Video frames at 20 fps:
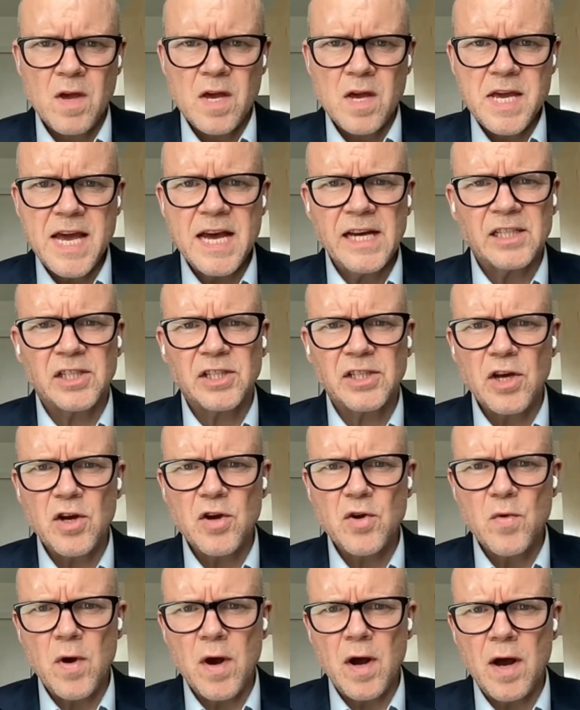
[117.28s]
Yes,
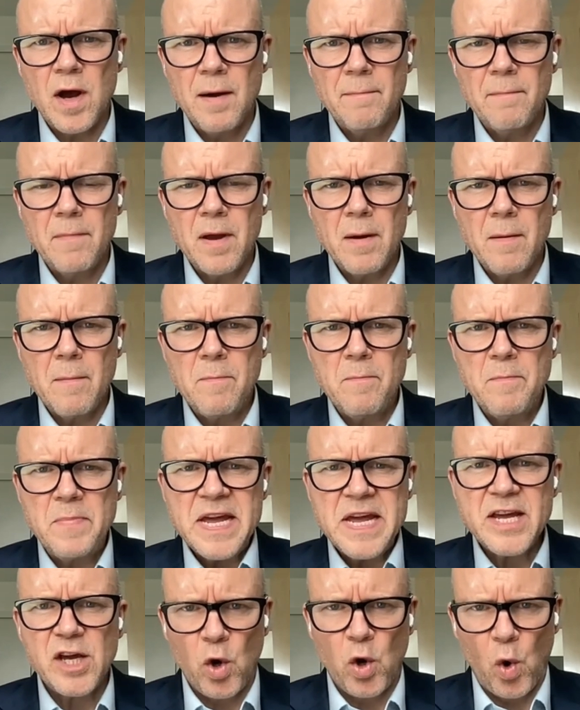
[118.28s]
so um,
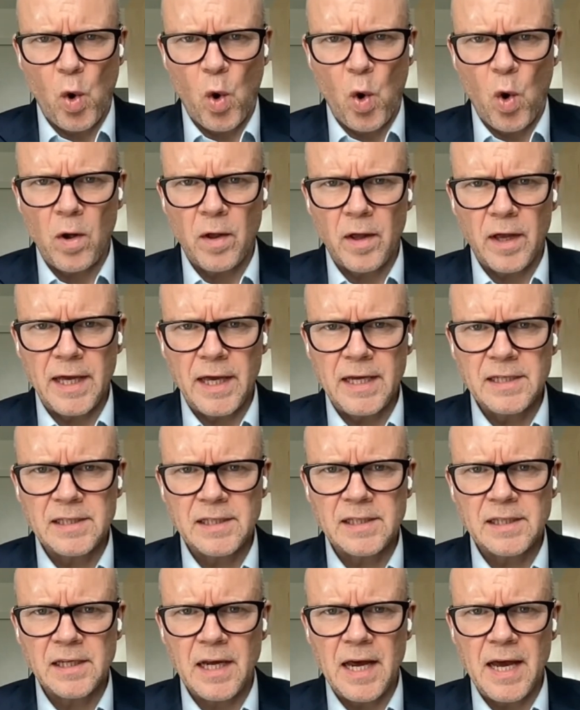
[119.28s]
B Corp
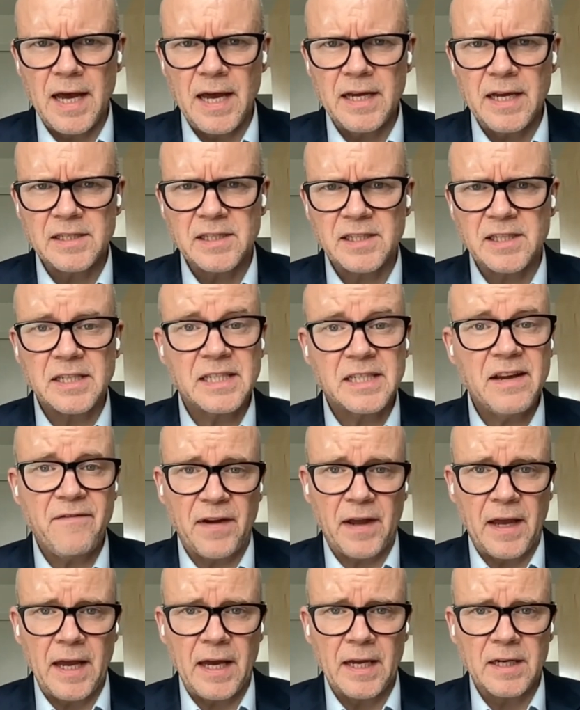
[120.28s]
is a
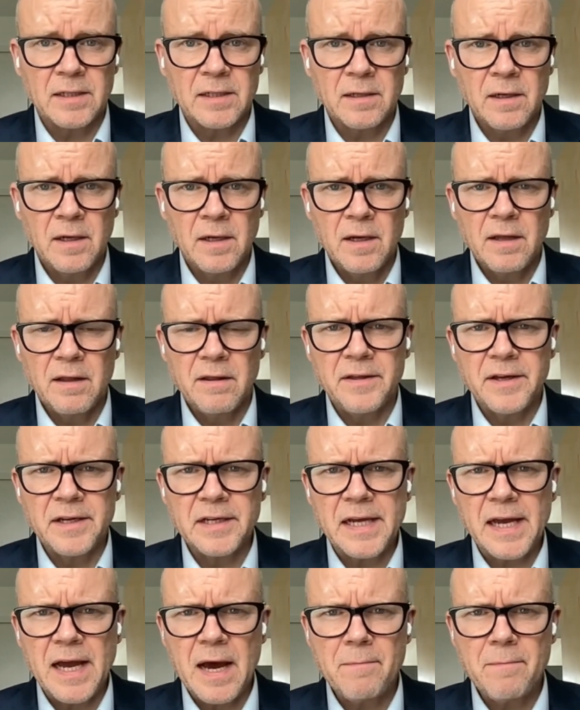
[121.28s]
certificate
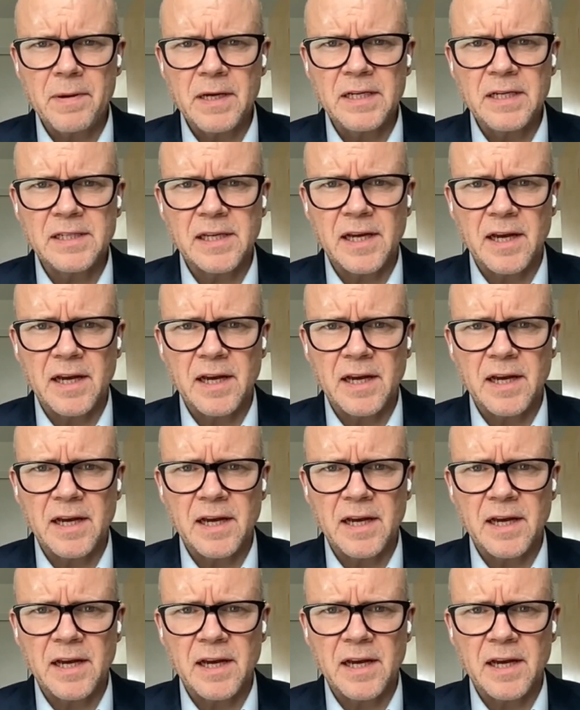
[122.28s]
that companies